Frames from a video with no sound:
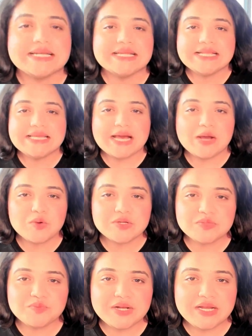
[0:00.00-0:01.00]
Suddenly, I
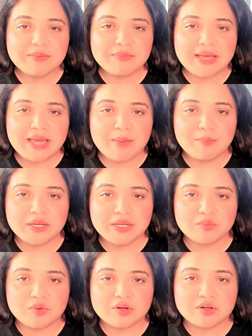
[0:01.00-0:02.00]
wasn't building my app
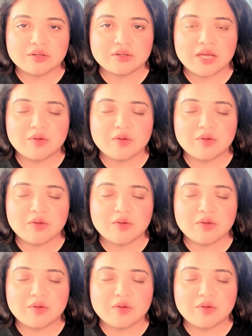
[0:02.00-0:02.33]
anymore.